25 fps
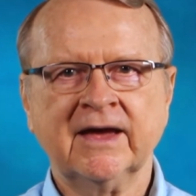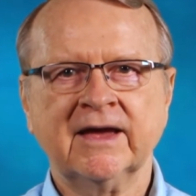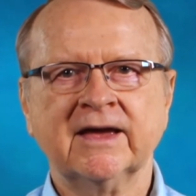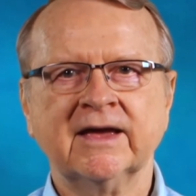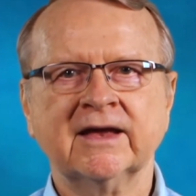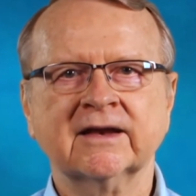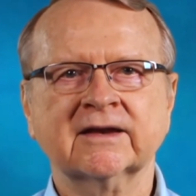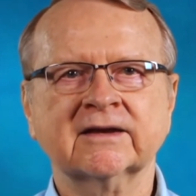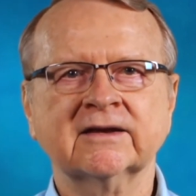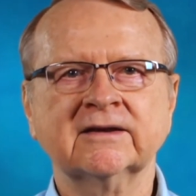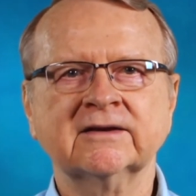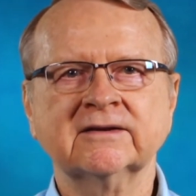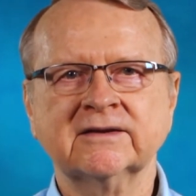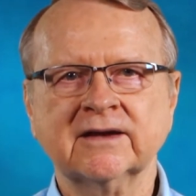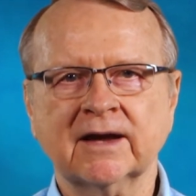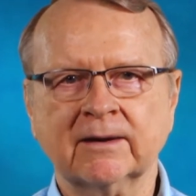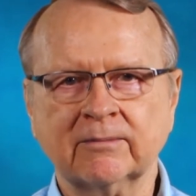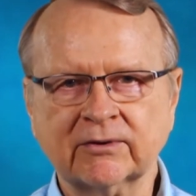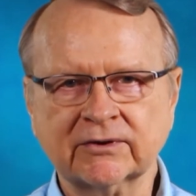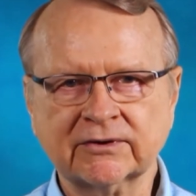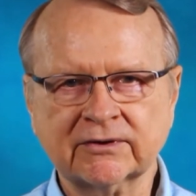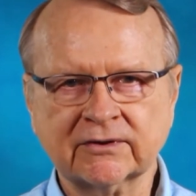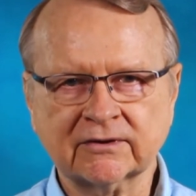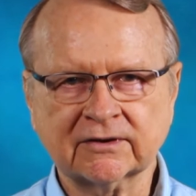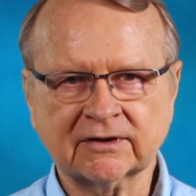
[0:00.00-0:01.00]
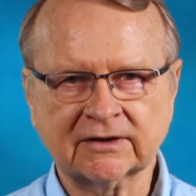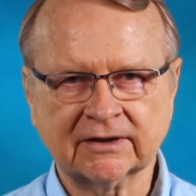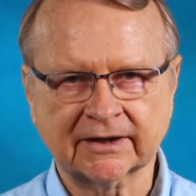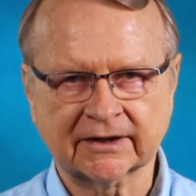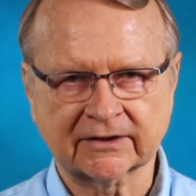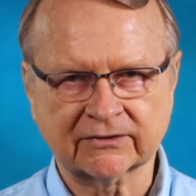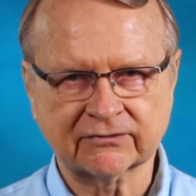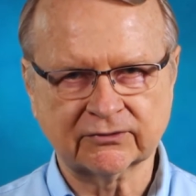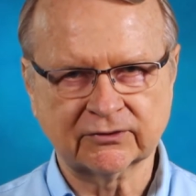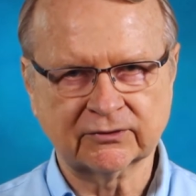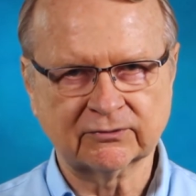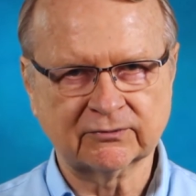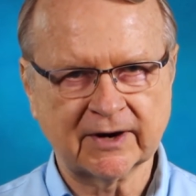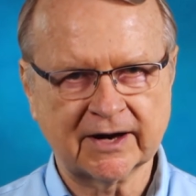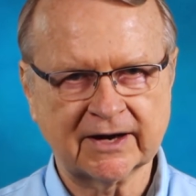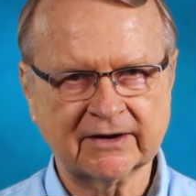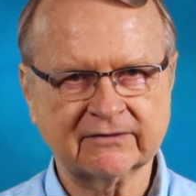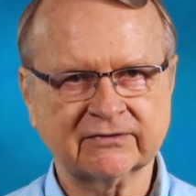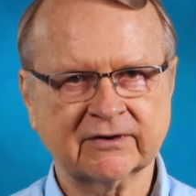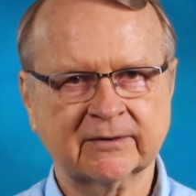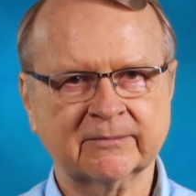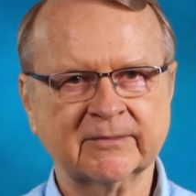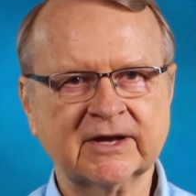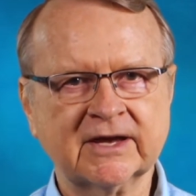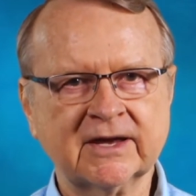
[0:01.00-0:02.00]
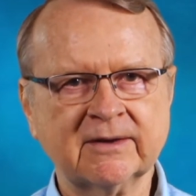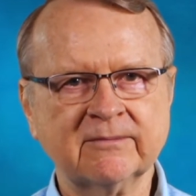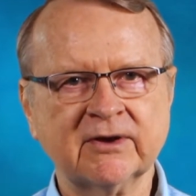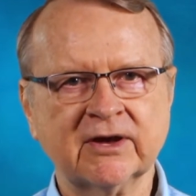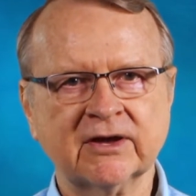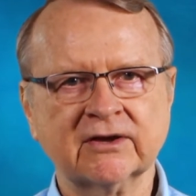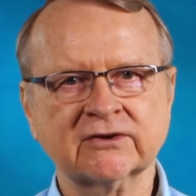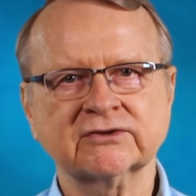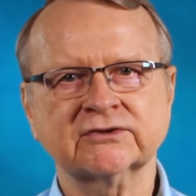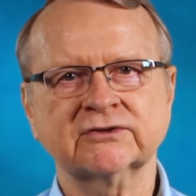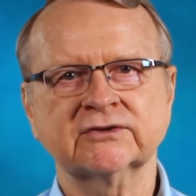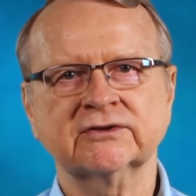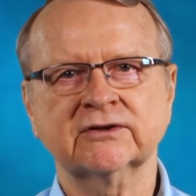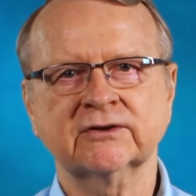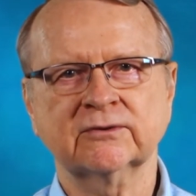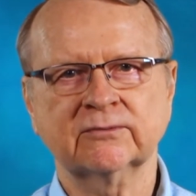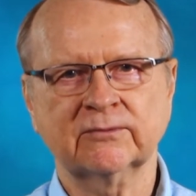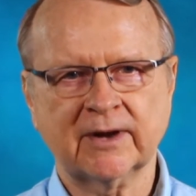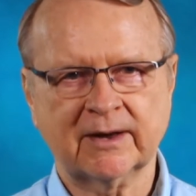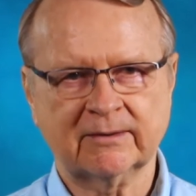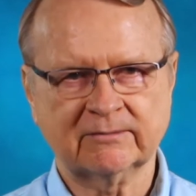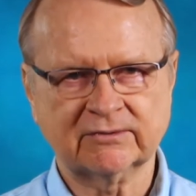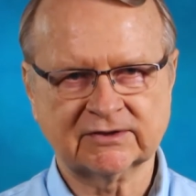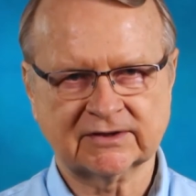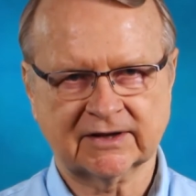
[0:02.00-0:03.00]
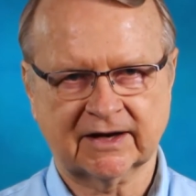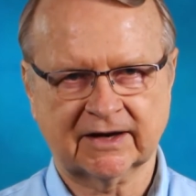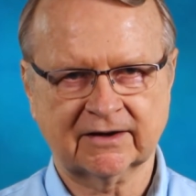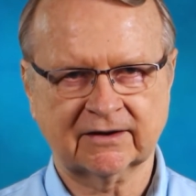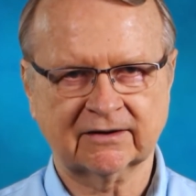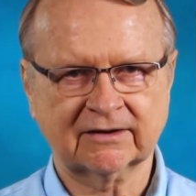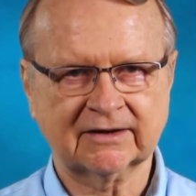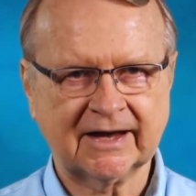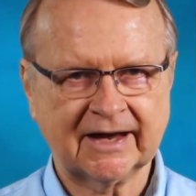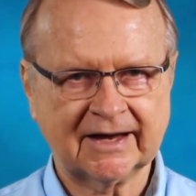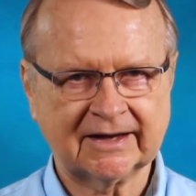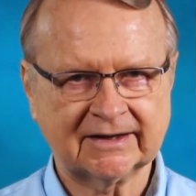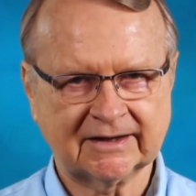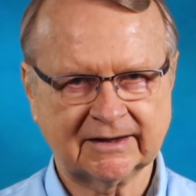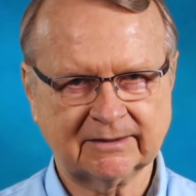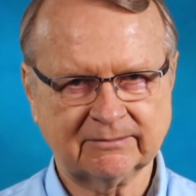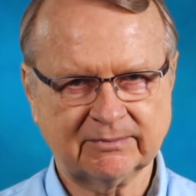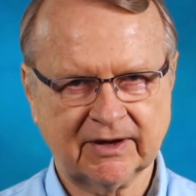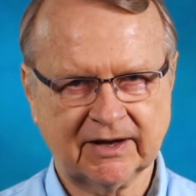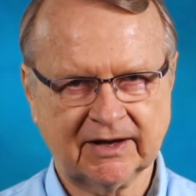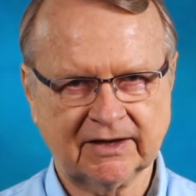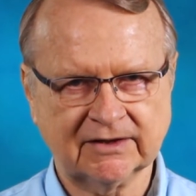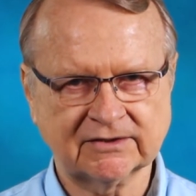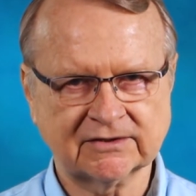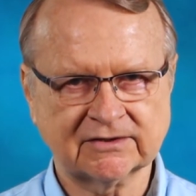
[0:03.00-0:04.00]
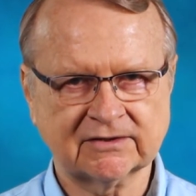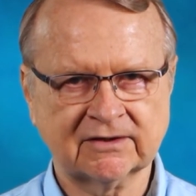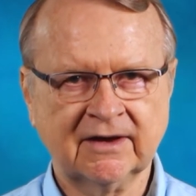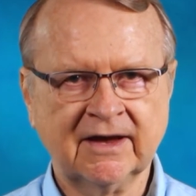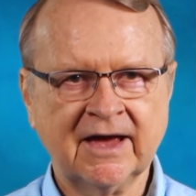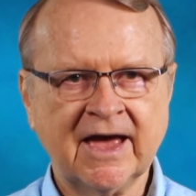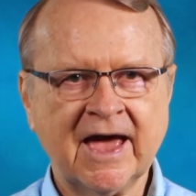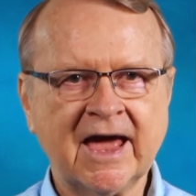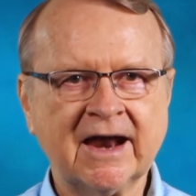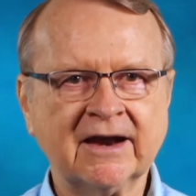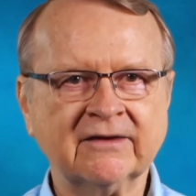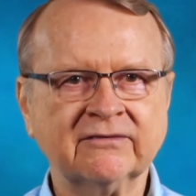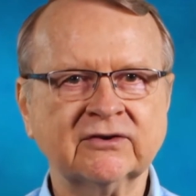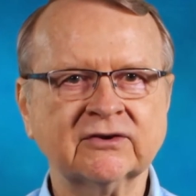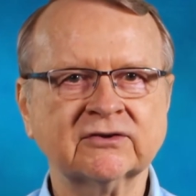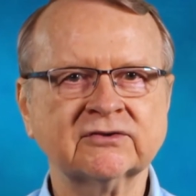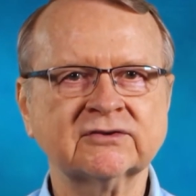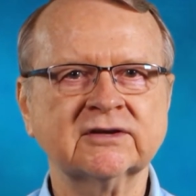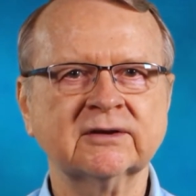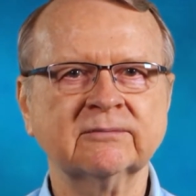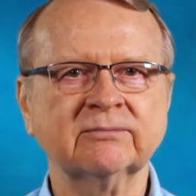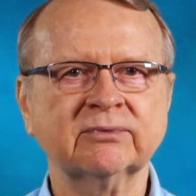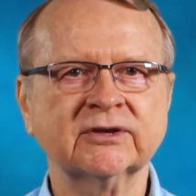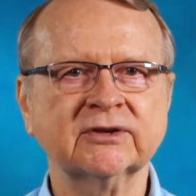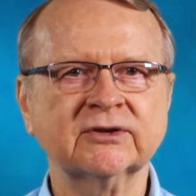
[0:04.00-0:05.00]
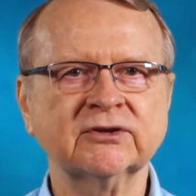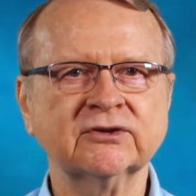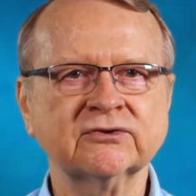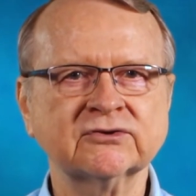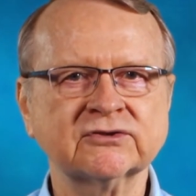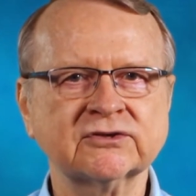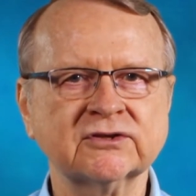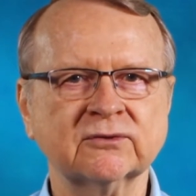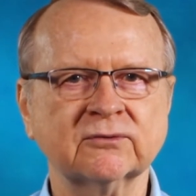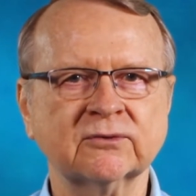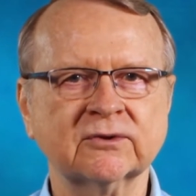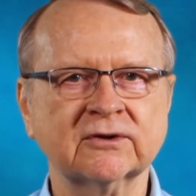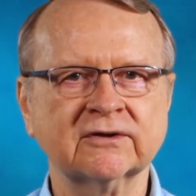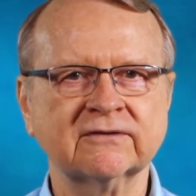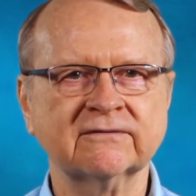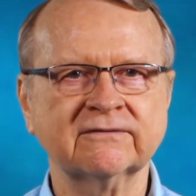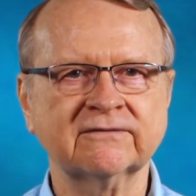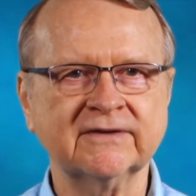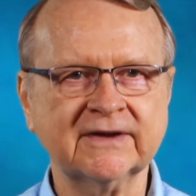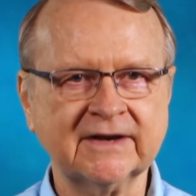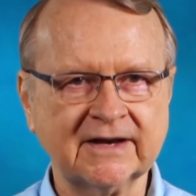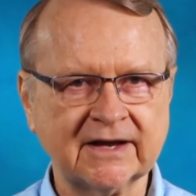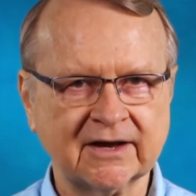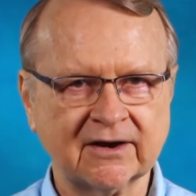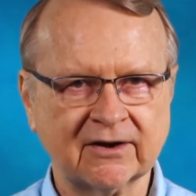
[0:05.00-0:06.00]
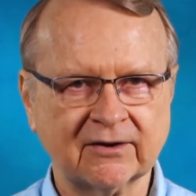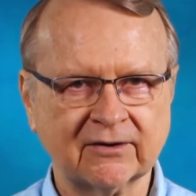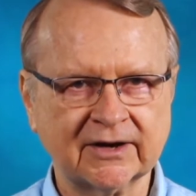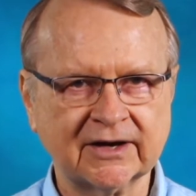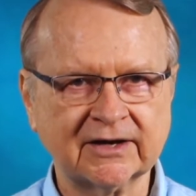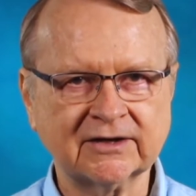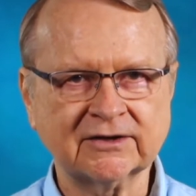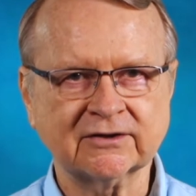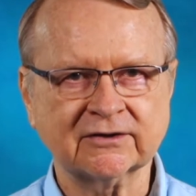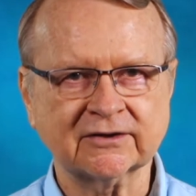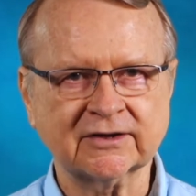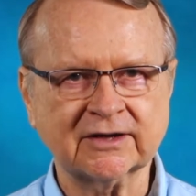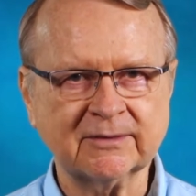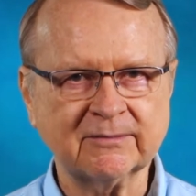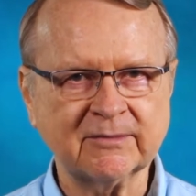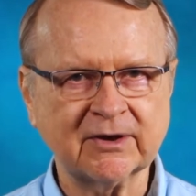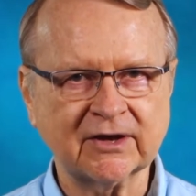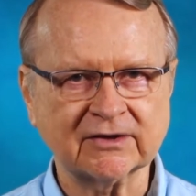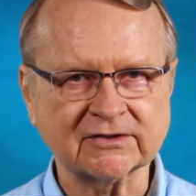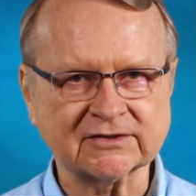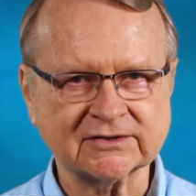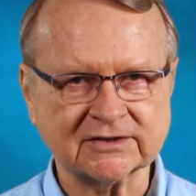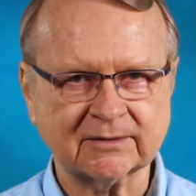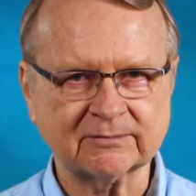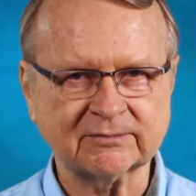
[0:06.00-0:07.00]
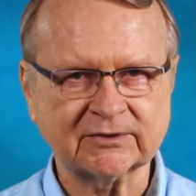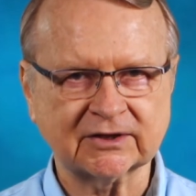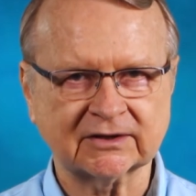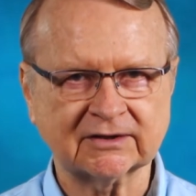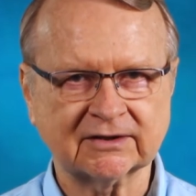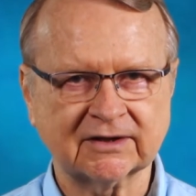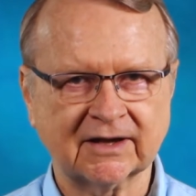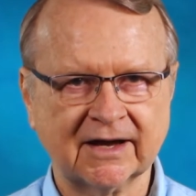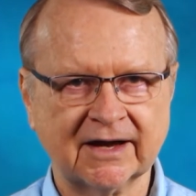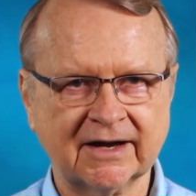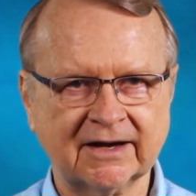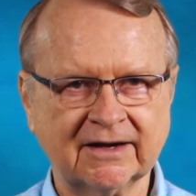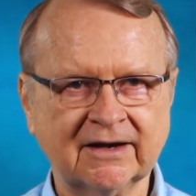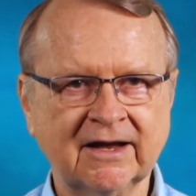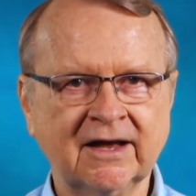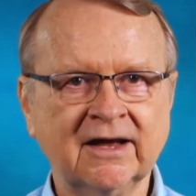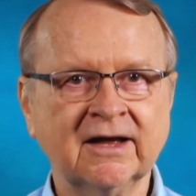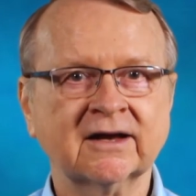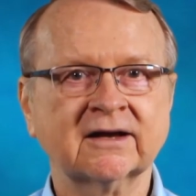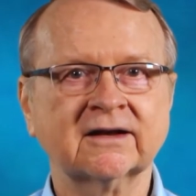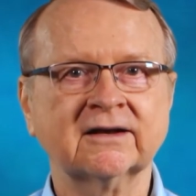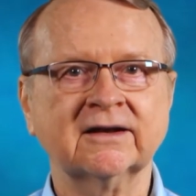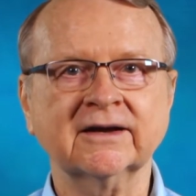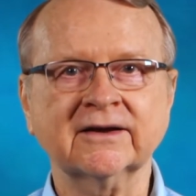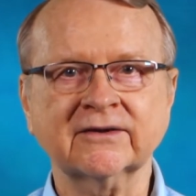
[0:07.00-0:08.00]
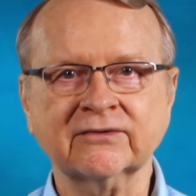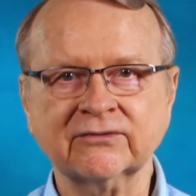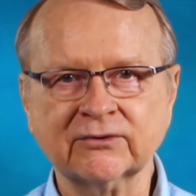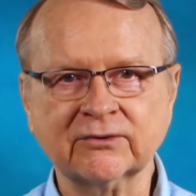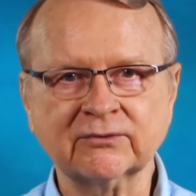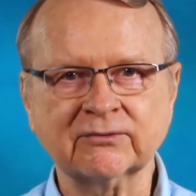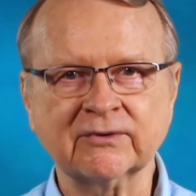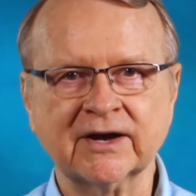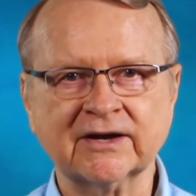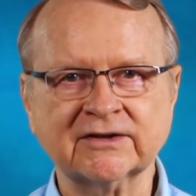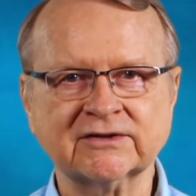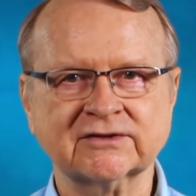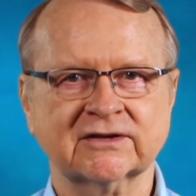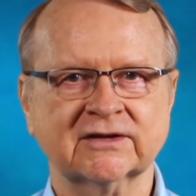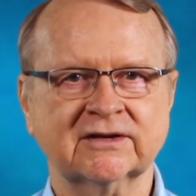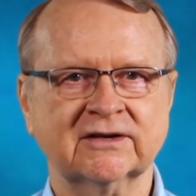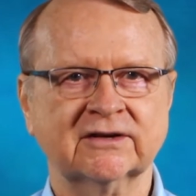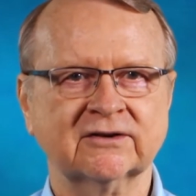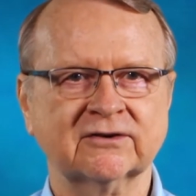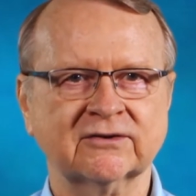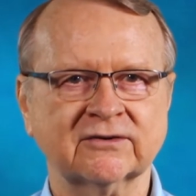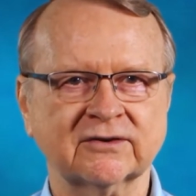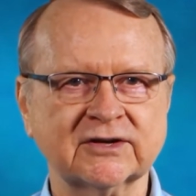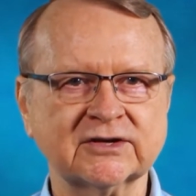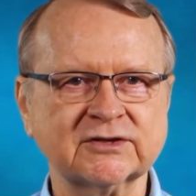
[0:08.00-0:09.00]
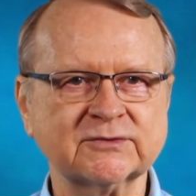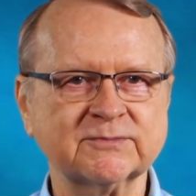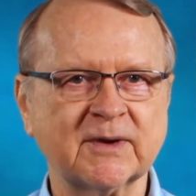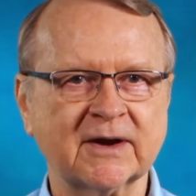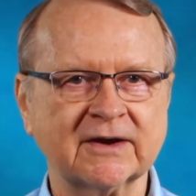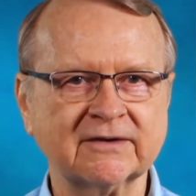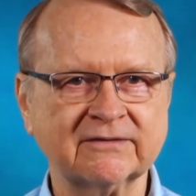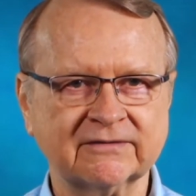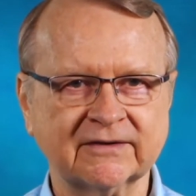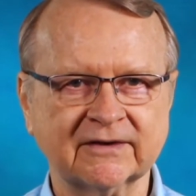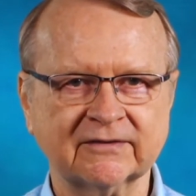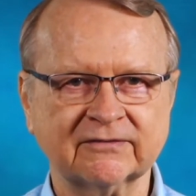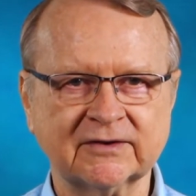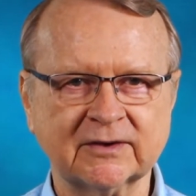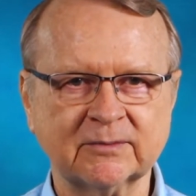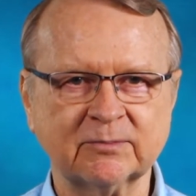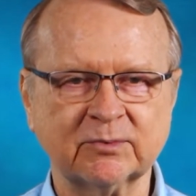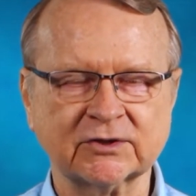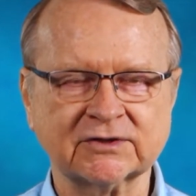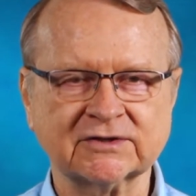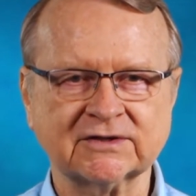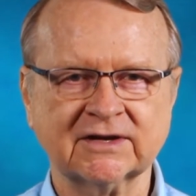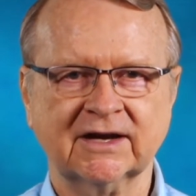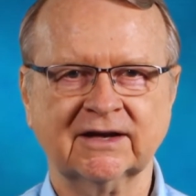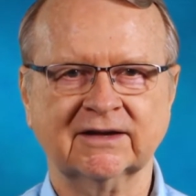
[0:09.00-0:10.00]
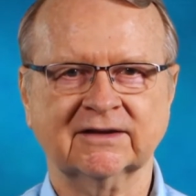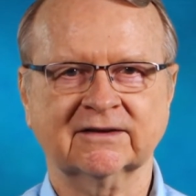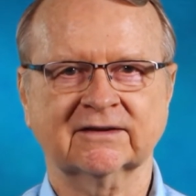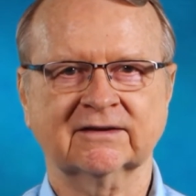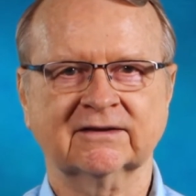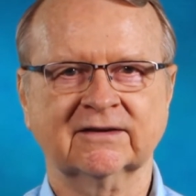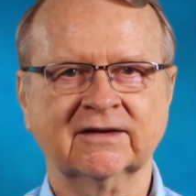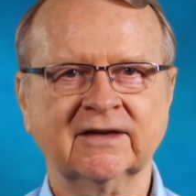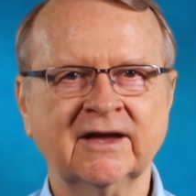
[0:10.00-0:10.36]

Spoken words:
It can double your click-through rate from emails to your website or landing page. And if you simply use the word video in your email subject line, click-through rates can increase by 50%.